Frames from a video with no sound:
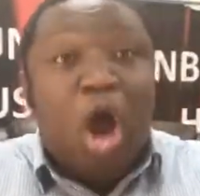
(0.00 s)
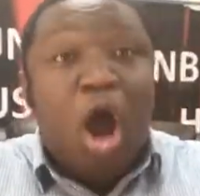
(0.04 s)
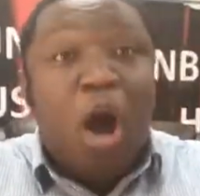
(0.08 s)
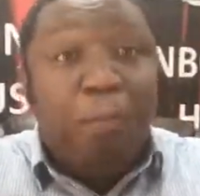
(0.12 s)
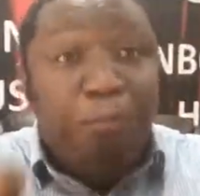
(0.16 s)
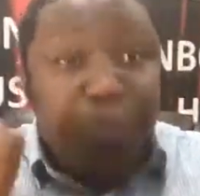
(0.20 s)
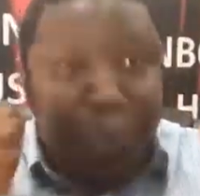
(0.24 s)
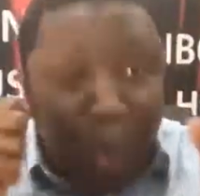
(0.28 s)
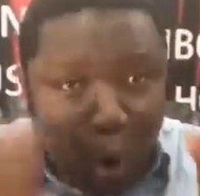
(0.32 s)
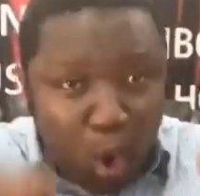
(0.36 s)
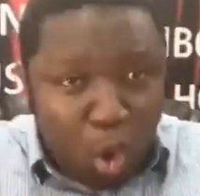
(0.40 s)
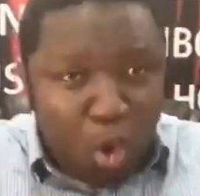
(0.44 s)

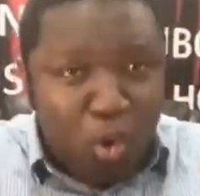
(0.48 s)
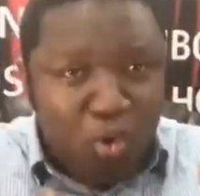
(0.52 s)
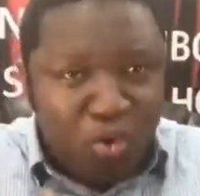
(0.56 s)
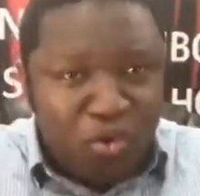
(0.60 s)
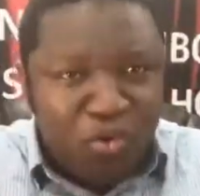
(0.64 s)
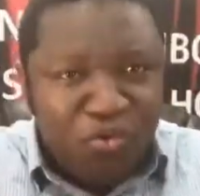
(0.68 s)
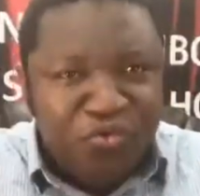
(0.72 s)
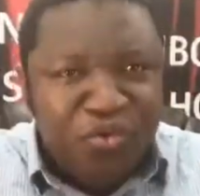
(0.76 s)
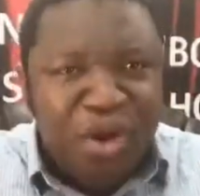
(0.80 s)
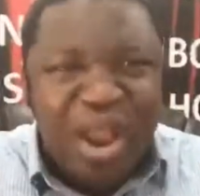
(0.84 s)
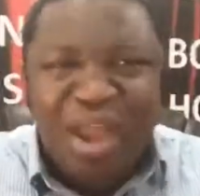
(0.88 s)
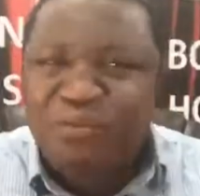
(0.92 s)

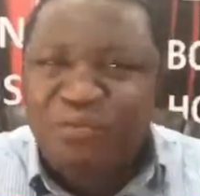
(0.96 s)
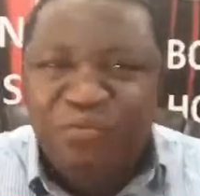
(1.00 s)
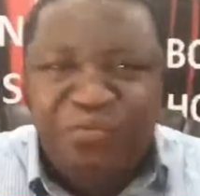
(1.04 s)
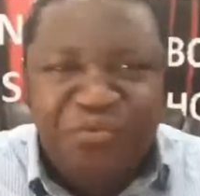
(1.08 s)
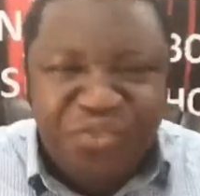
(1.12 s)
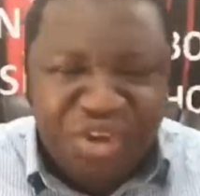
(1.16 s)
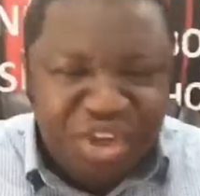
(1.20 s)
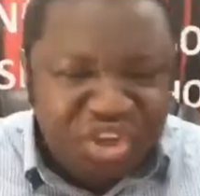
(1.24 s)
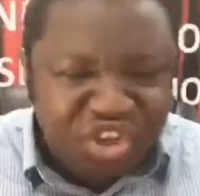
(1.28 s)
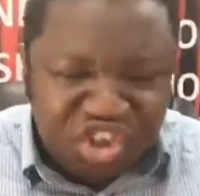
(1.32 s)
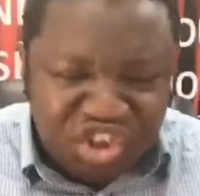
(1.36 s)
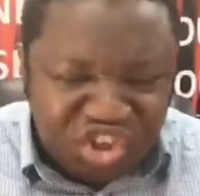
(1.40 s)
Double for
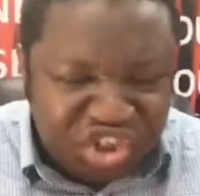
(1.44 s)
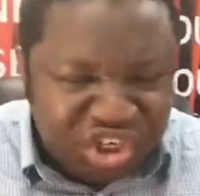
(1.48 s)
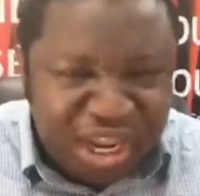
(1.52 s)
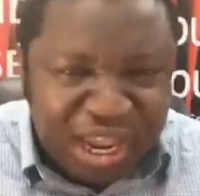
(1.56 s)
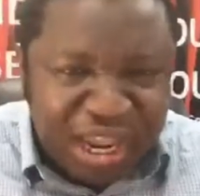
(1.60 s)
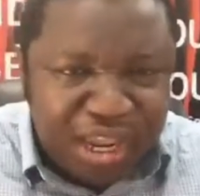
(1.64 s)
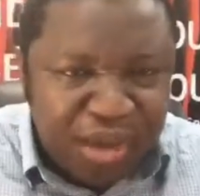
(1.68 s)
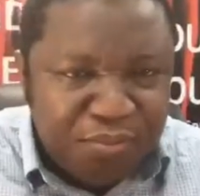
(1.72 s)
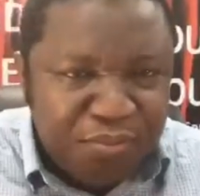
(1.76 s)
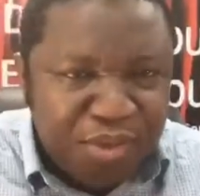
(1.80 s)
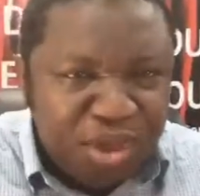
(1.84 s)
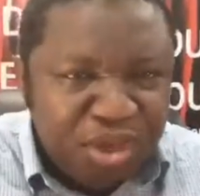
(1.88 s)
every
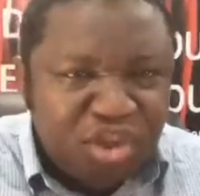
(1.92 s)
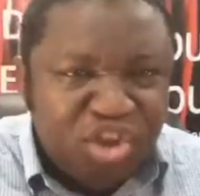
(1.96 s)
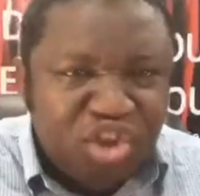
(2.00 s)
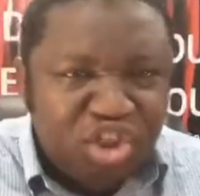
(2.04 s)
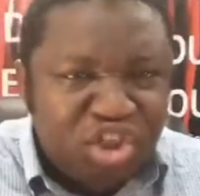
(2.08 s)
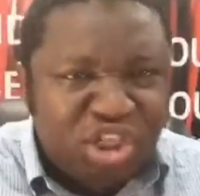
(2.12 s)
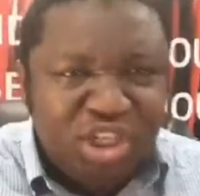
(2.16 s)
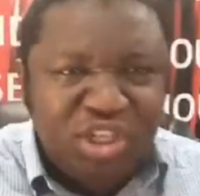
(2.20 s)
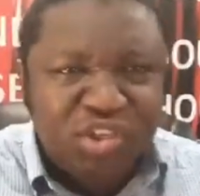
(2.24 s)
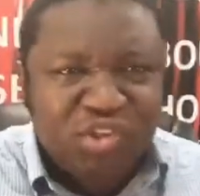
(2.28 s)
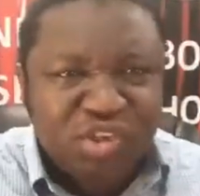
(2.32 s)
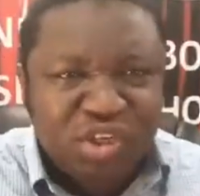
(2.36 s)
shame
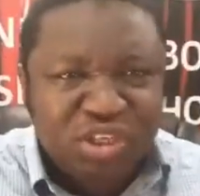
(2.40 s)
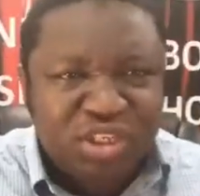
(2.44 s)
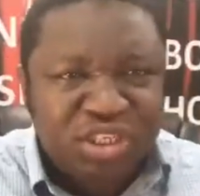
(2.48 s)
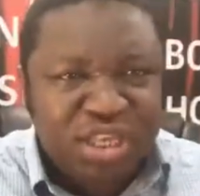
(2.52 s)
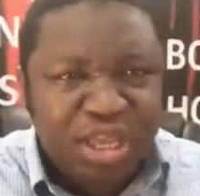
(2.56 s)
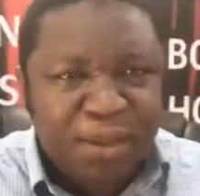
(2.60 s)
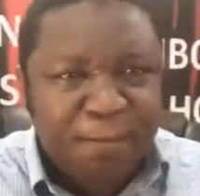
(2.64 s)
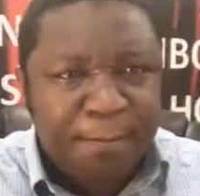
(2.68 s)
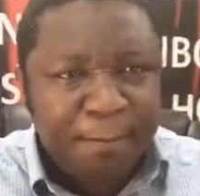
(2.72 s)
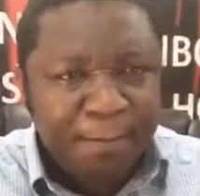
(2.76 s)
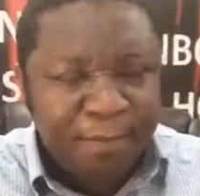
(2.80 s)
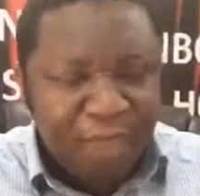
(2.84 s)
in
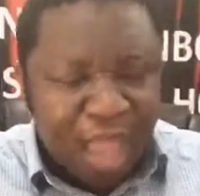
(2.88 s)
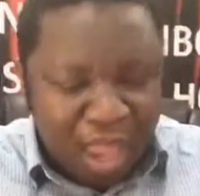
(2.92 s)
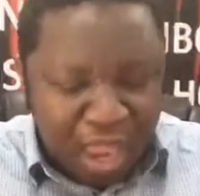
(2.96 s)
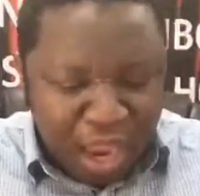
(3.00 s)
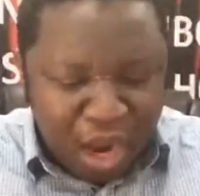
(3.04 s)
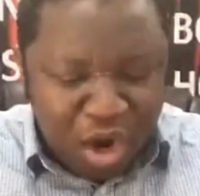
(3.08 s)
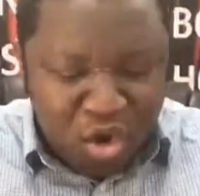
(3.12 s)
Jesus' name.